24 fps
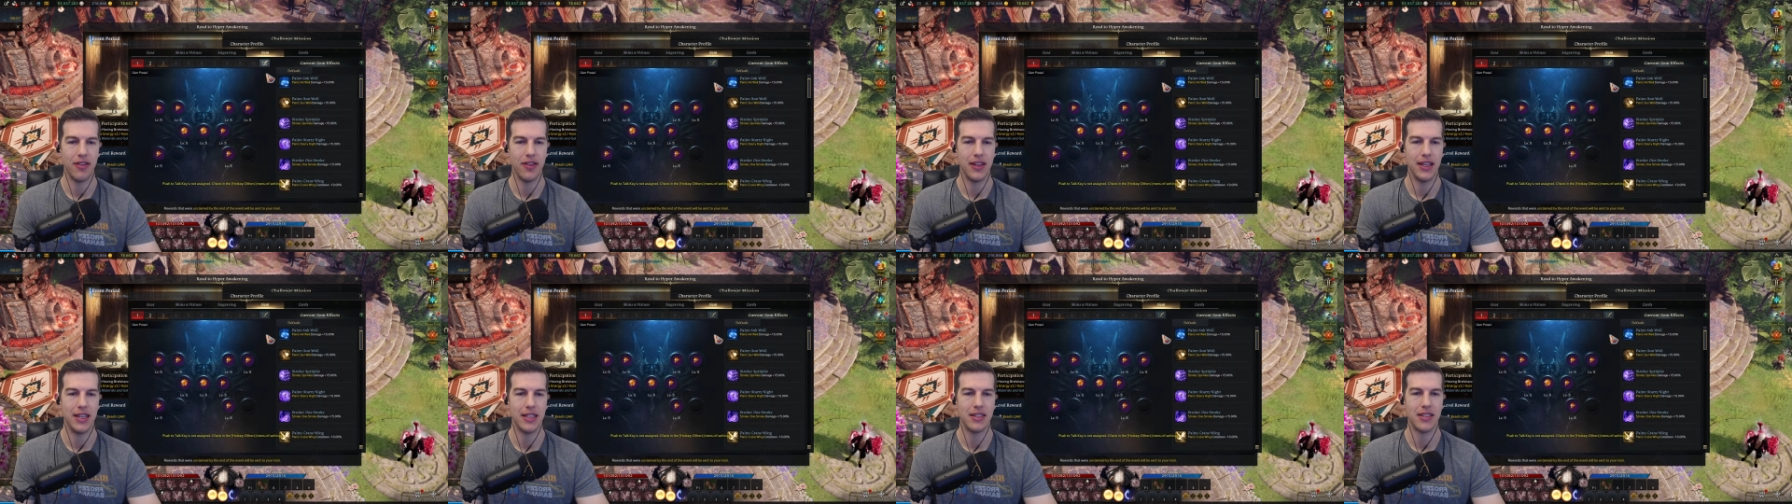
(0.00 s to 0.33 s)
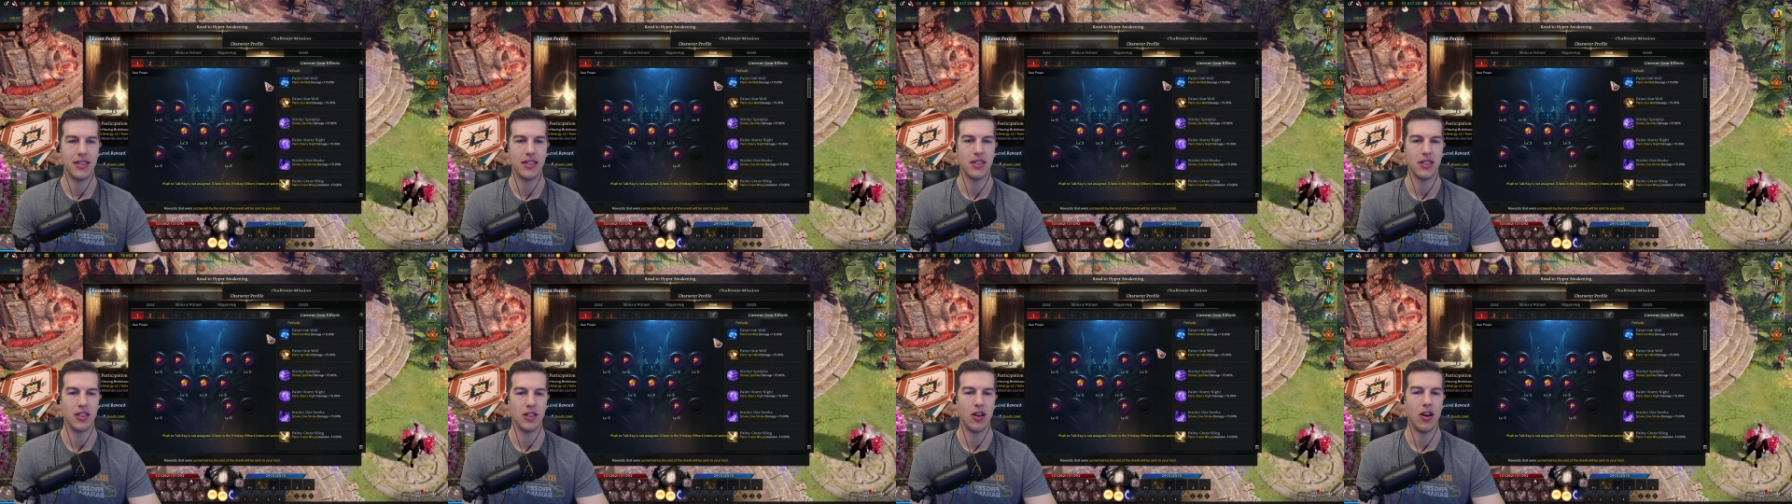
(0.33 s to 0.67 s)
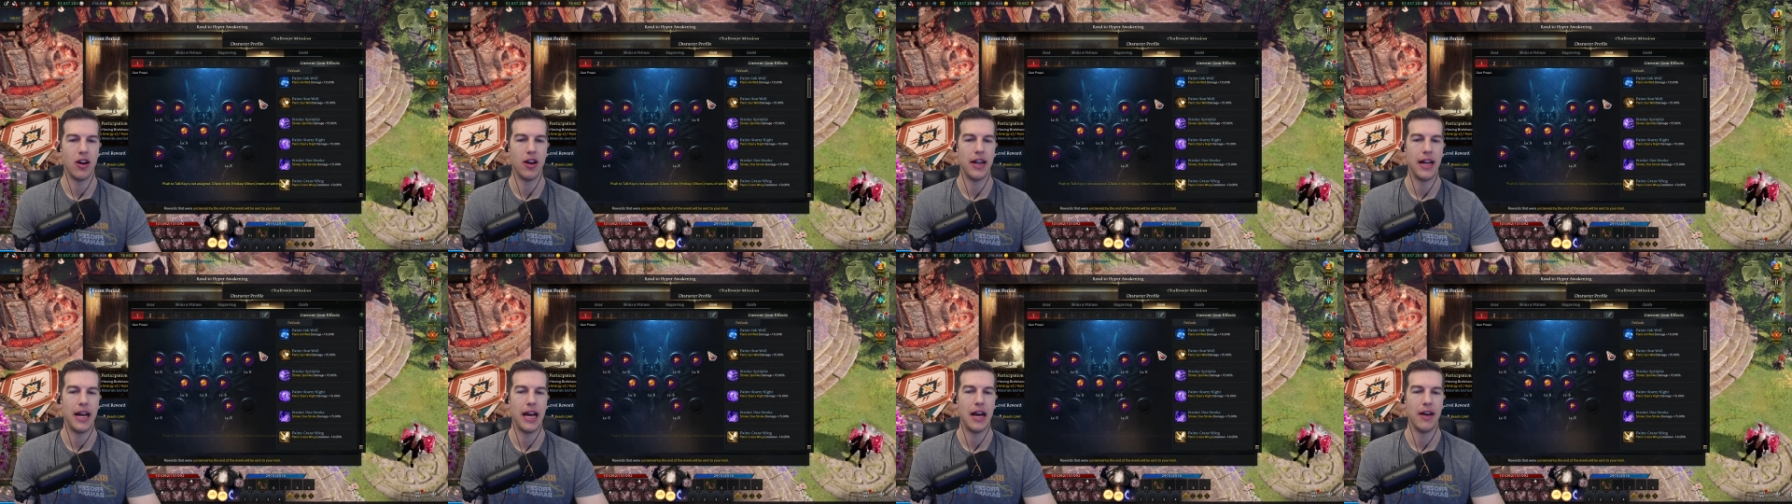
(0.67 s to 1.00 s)
This does
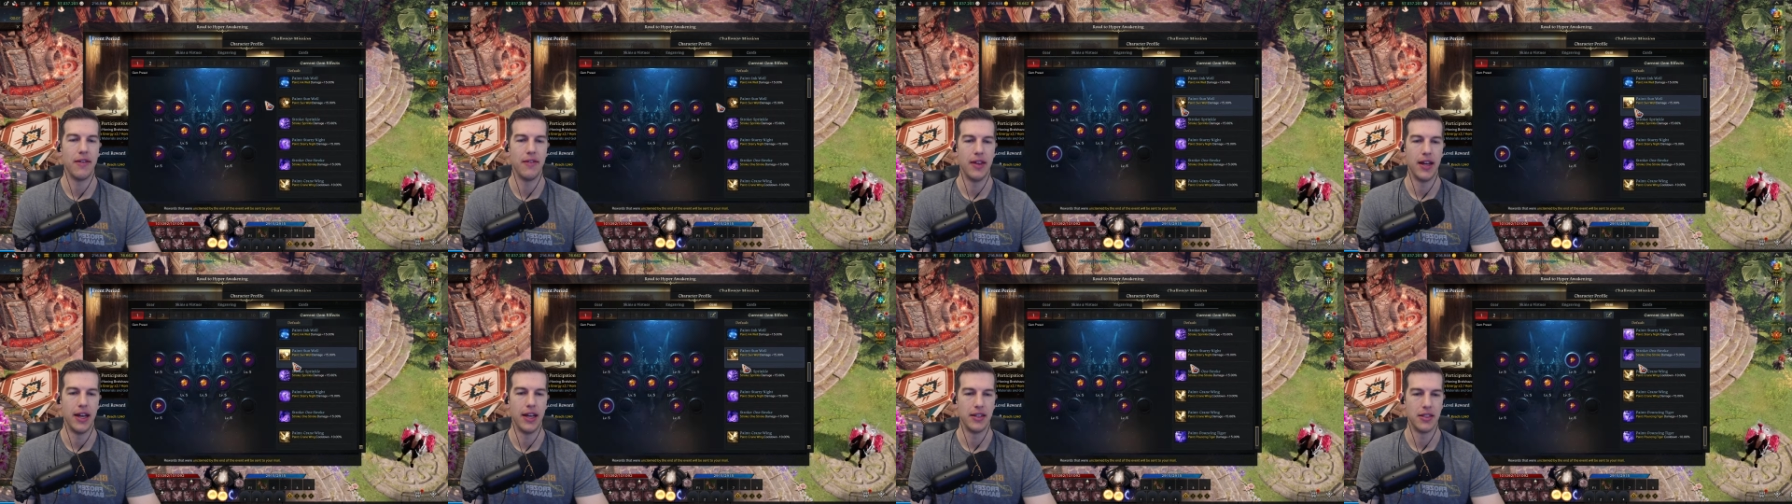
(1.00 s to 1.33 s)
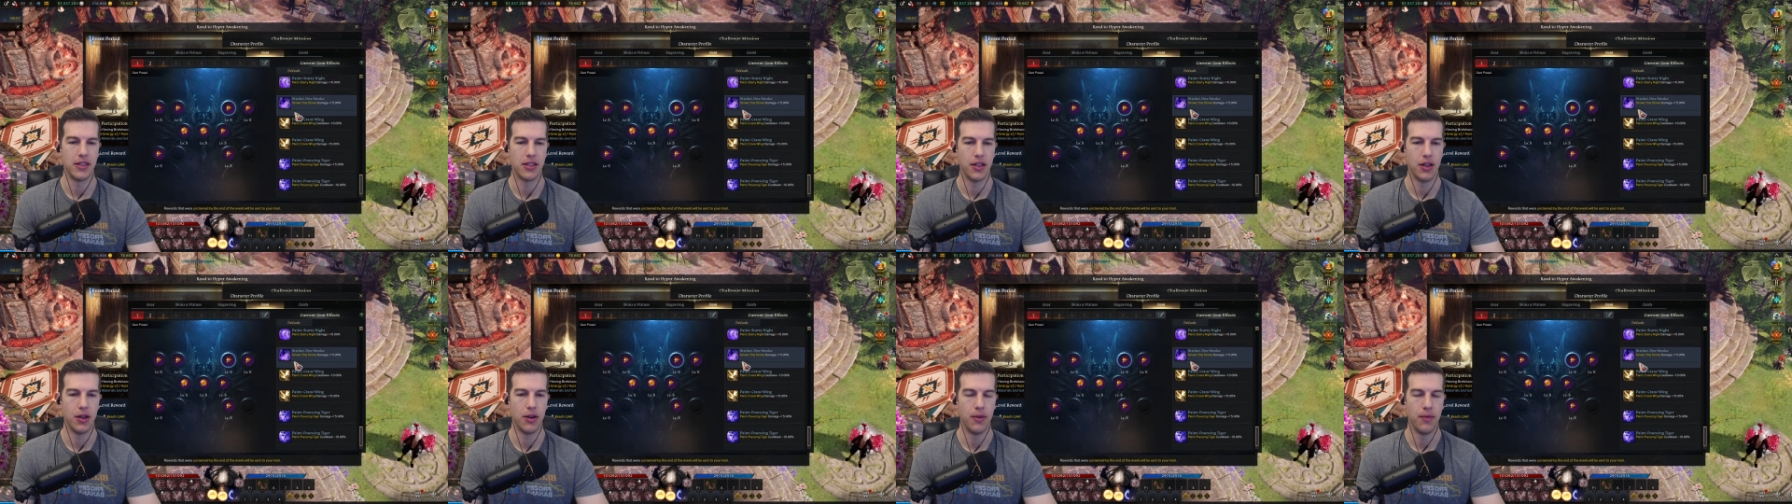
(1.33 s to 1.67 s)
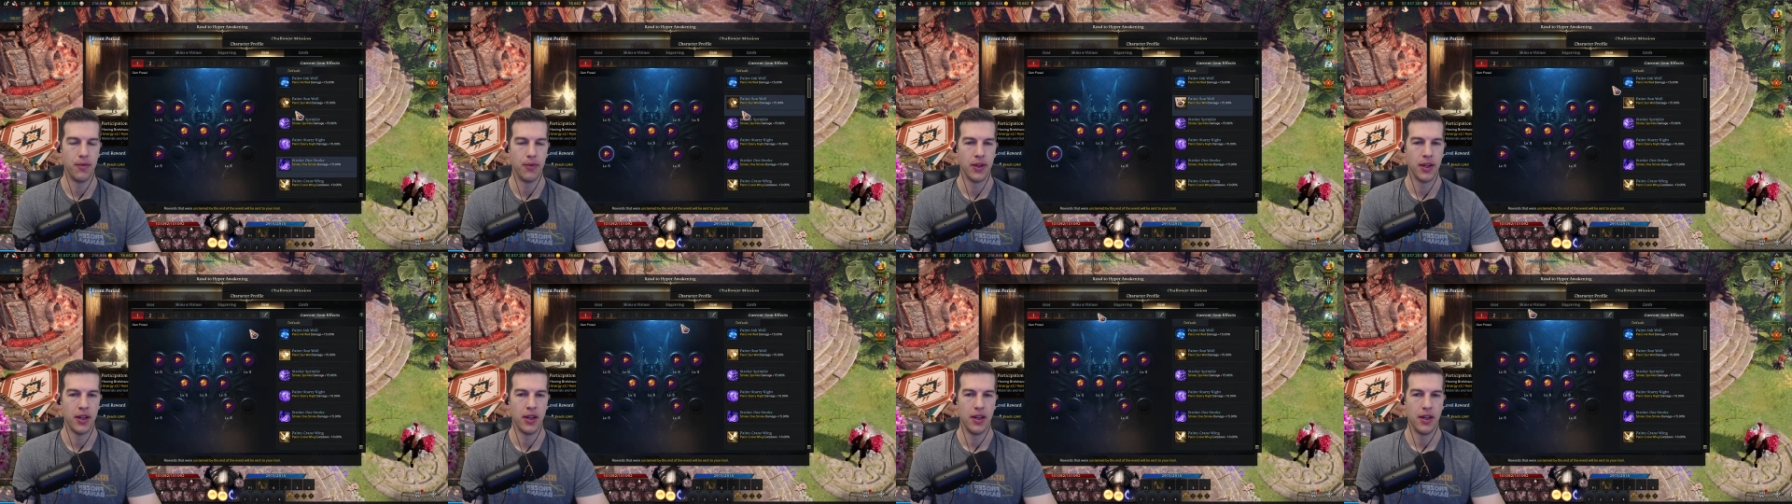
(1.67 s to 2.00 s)
not have that. So
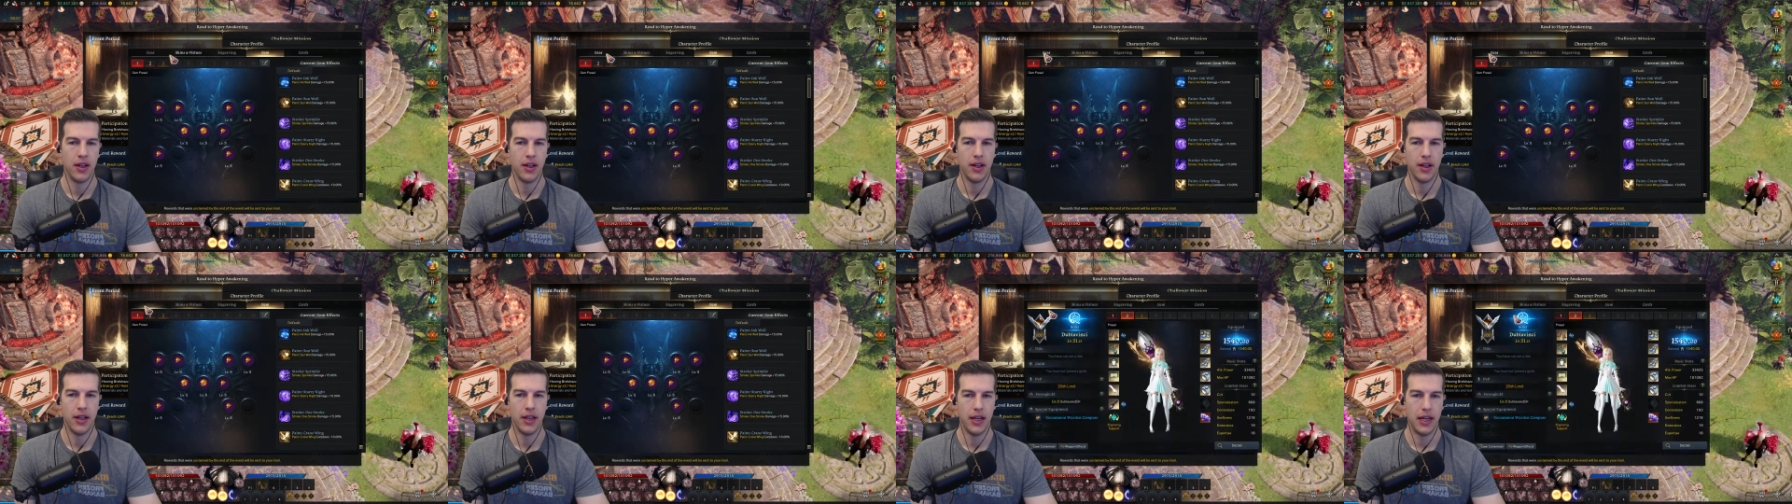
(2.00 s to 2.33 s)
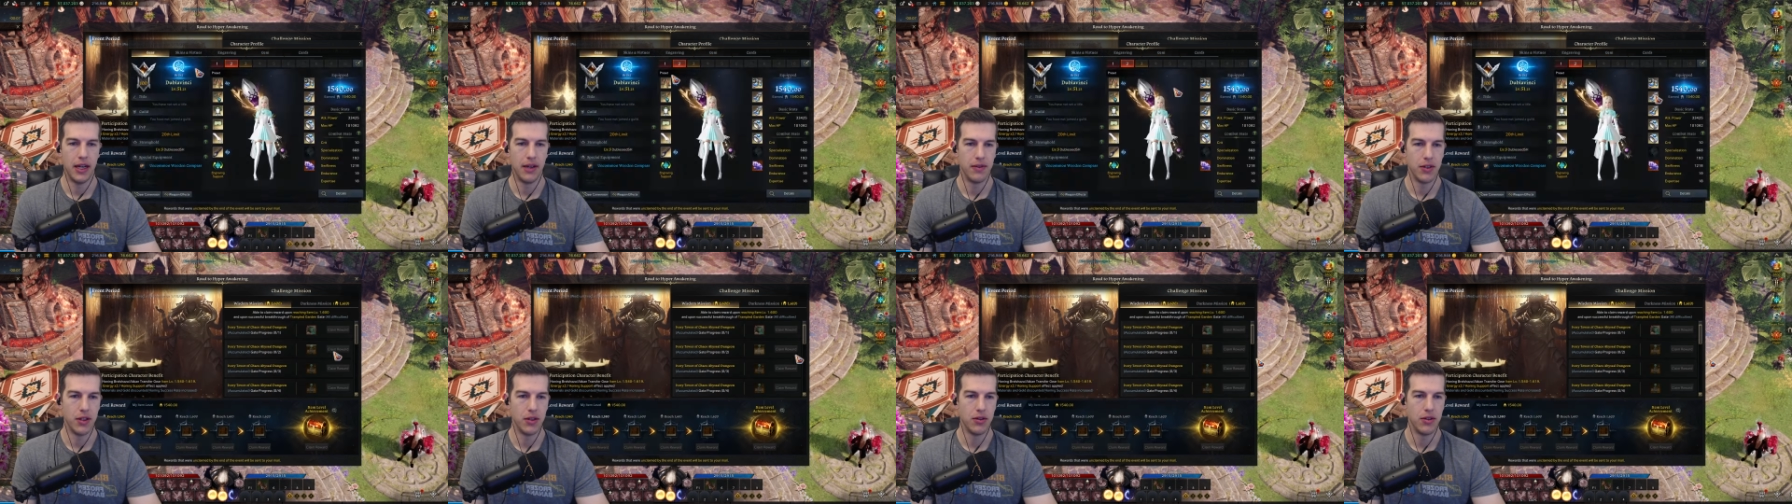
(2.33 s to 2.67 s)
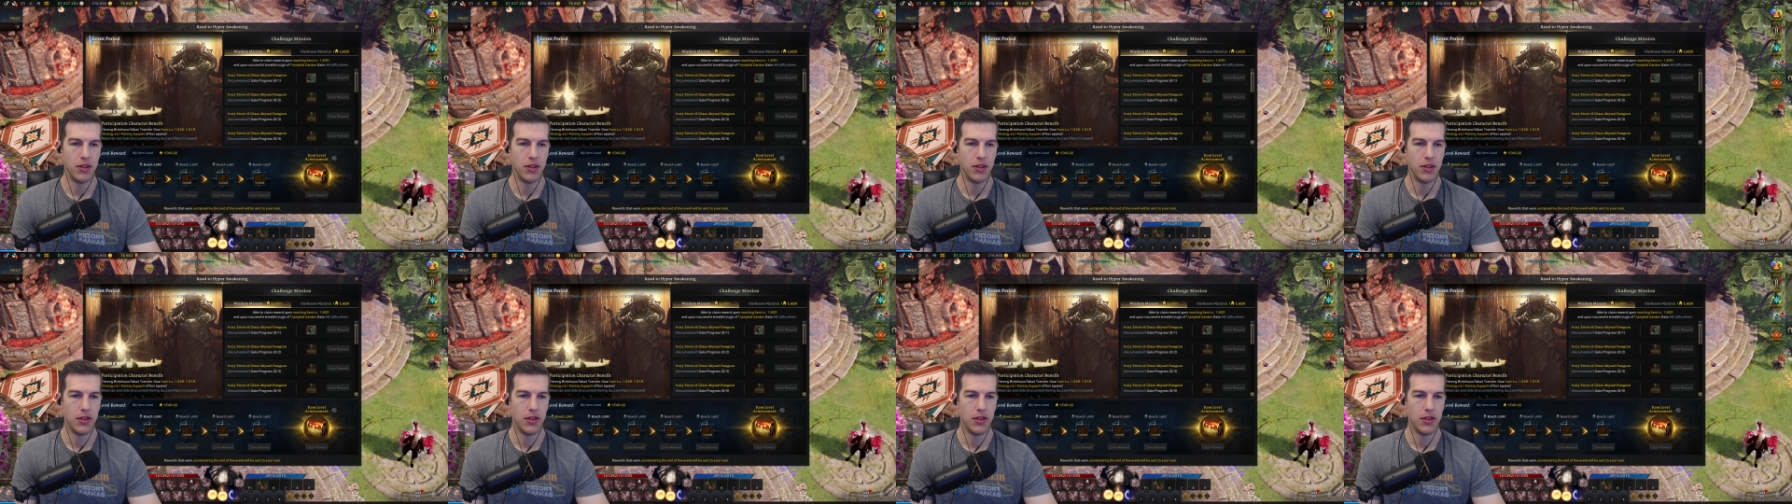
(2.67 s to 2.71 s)
um, you